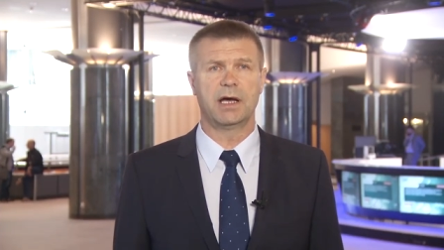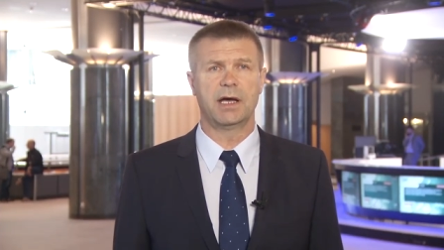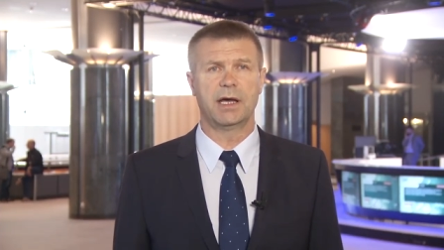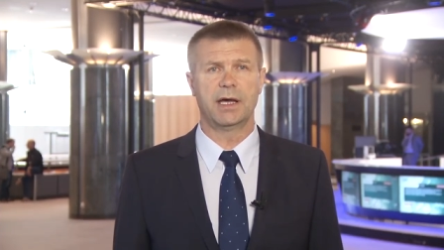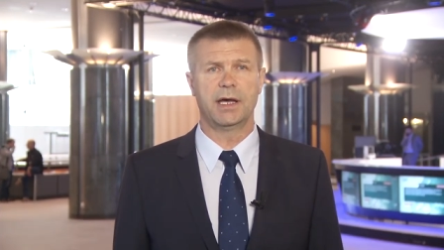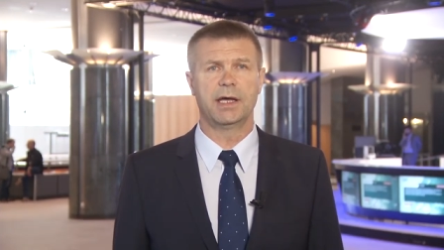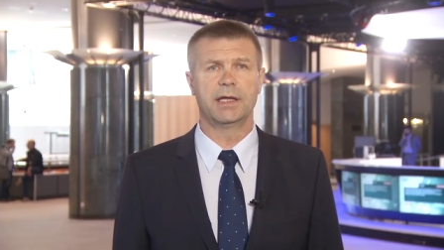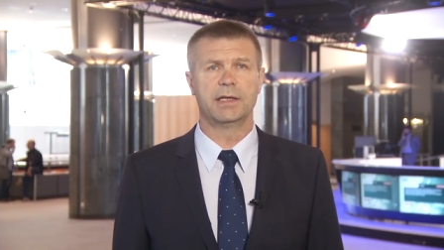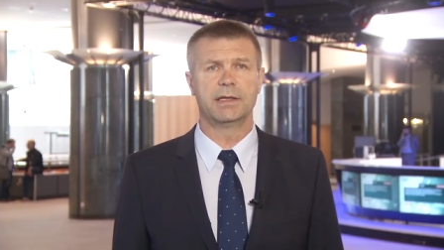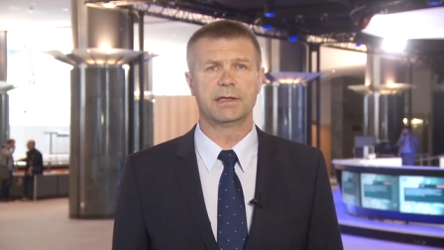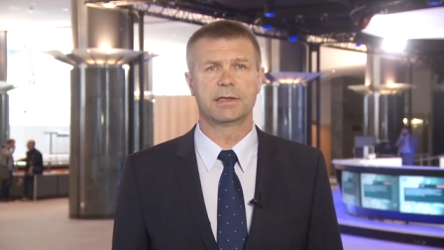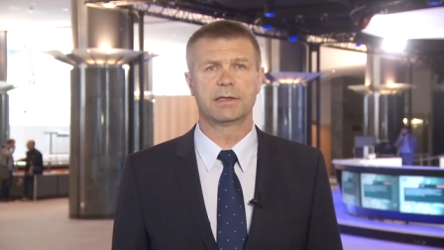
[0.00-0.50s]

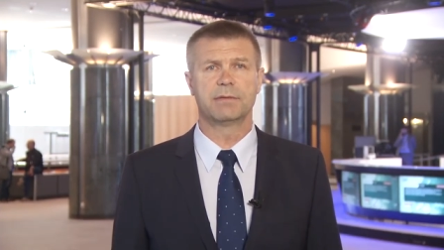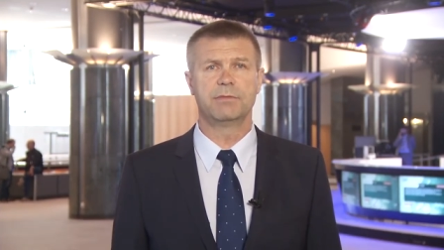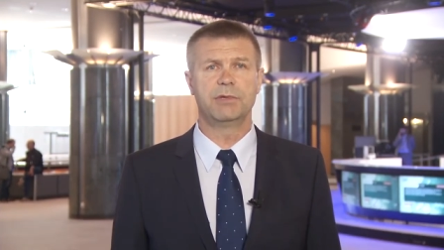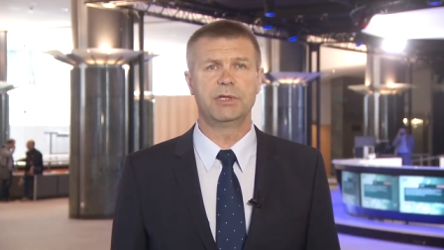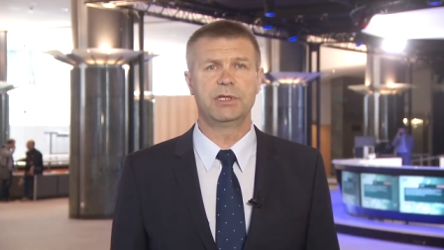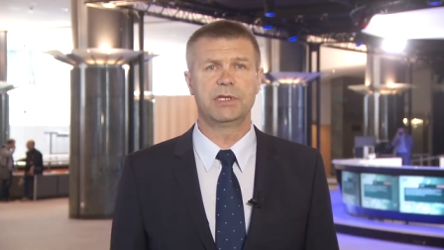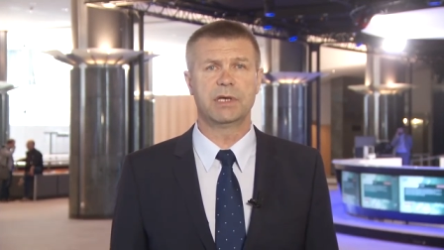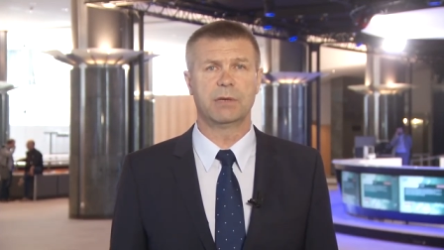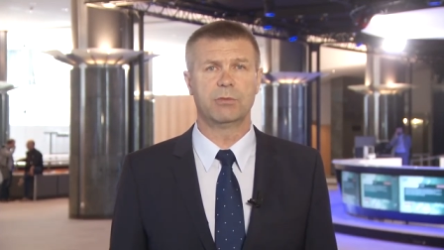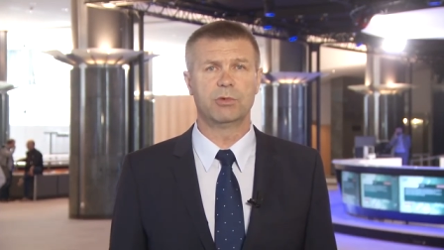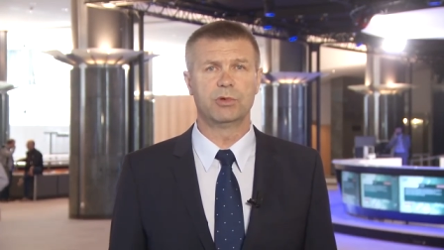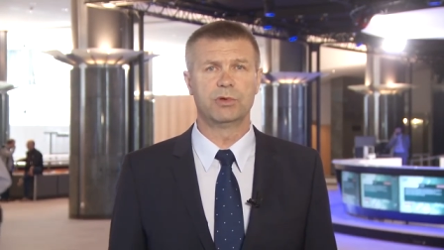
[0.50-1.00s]
and
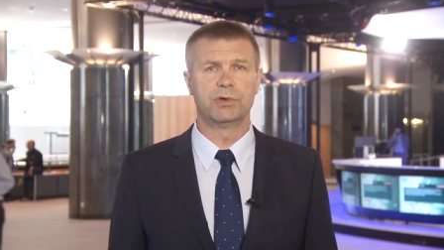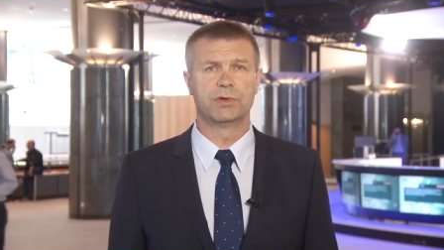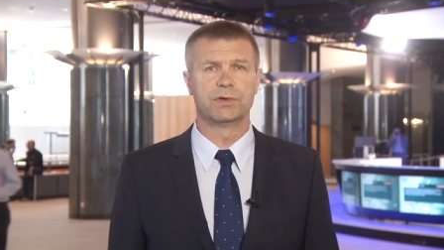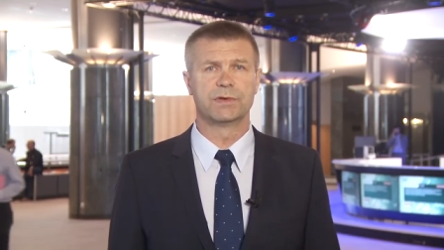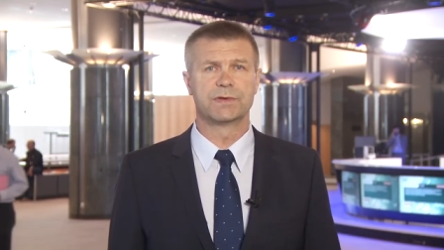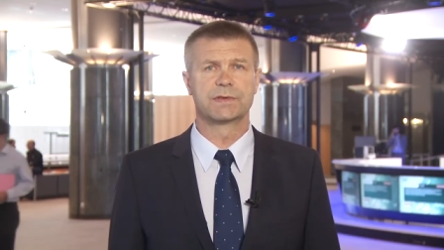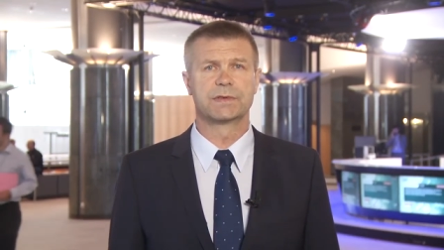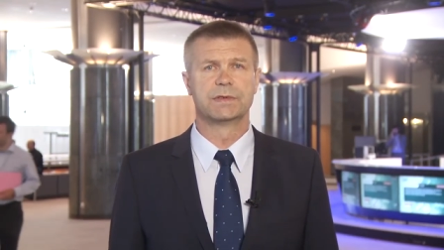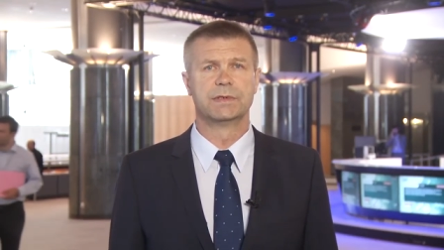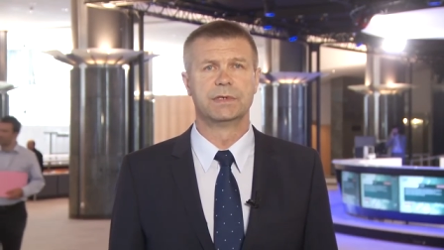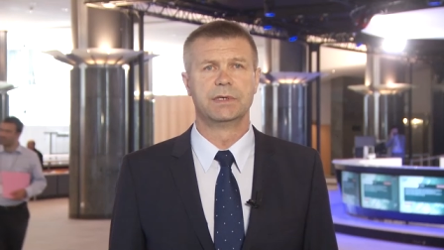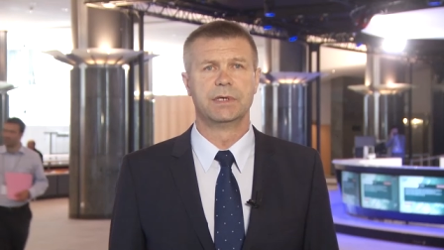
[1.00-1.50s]
Media
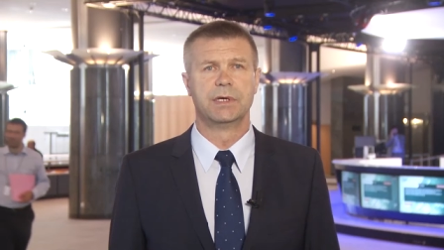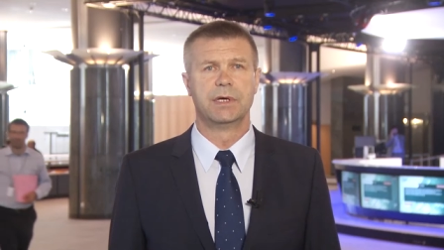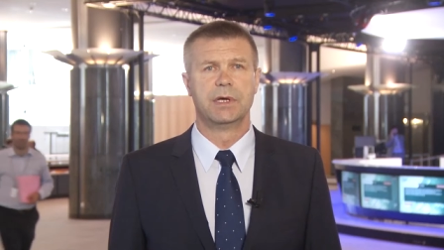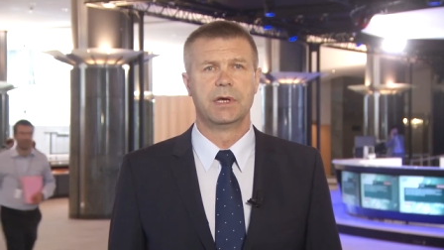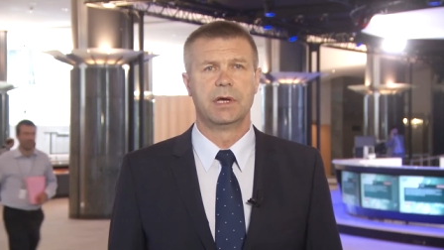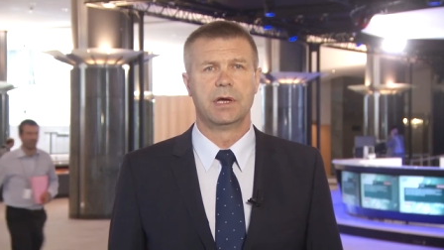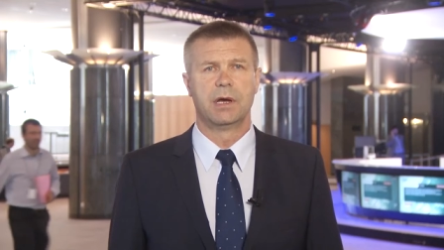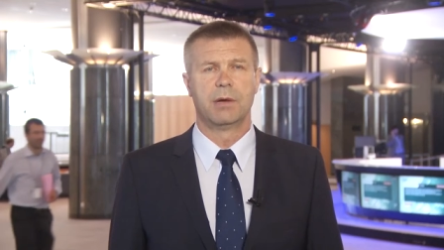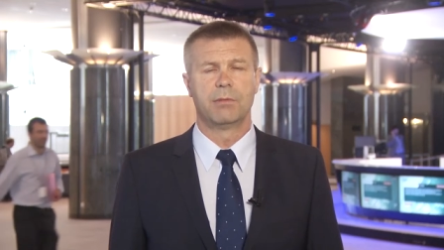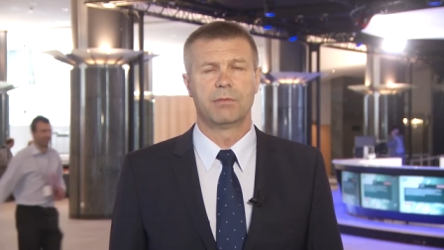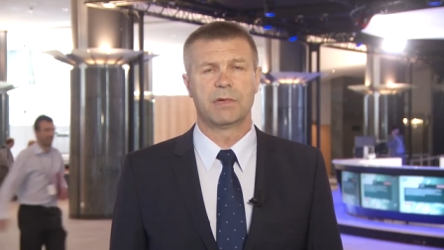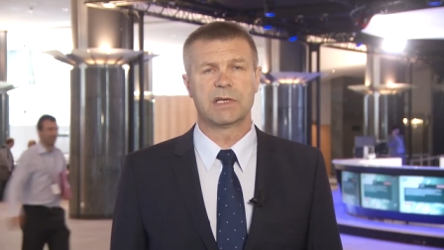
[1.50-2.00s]
Mundus,
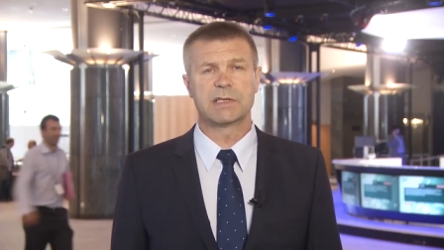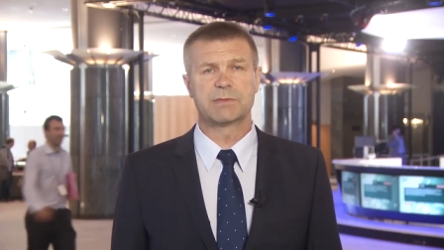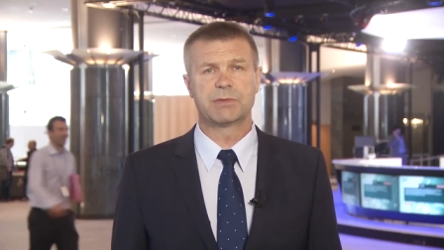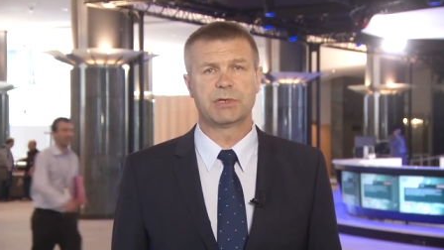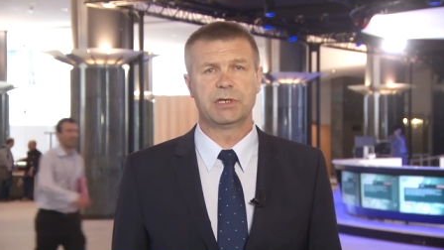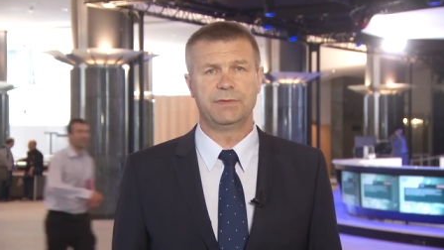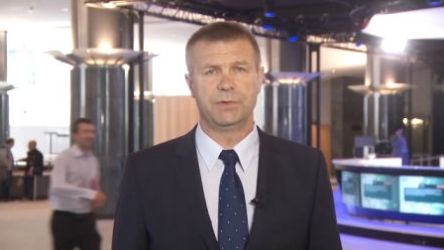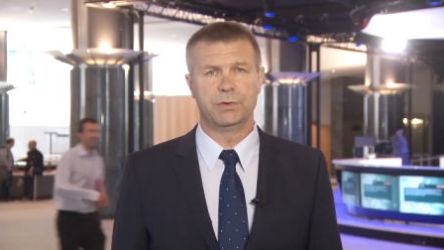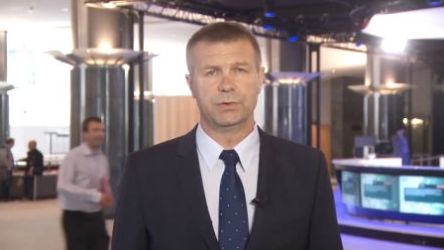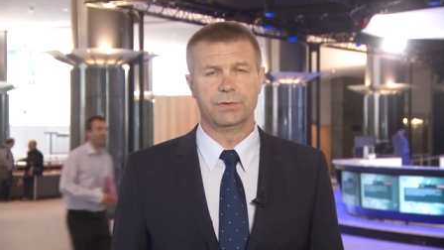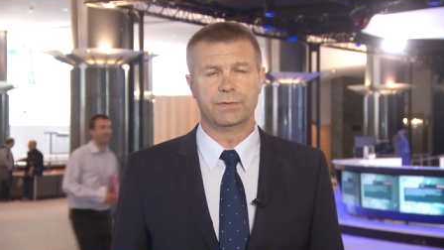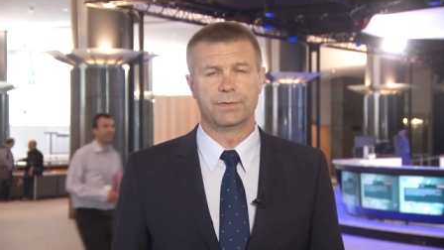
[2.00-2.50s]
must be
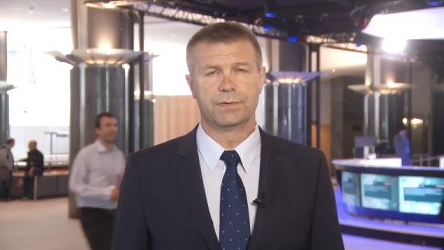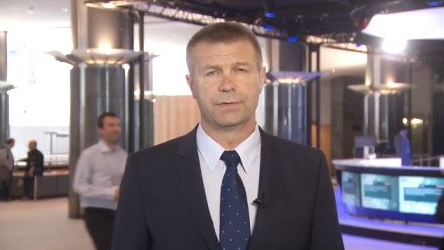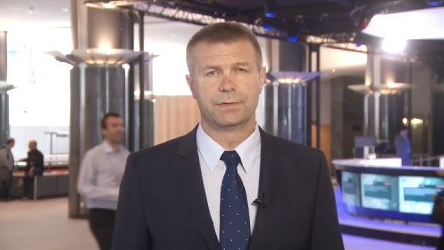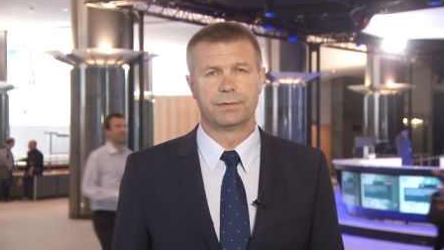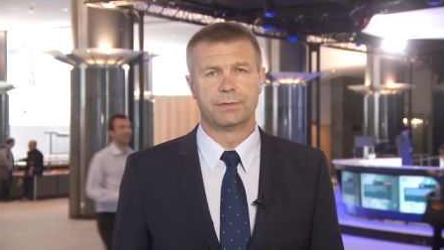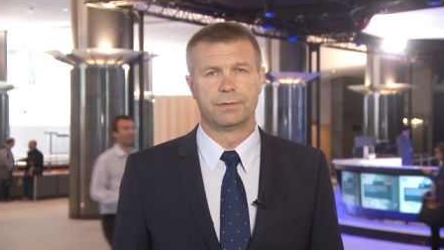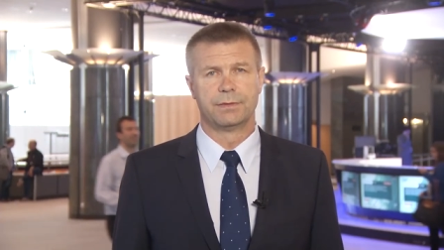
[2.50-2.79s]
reviewed.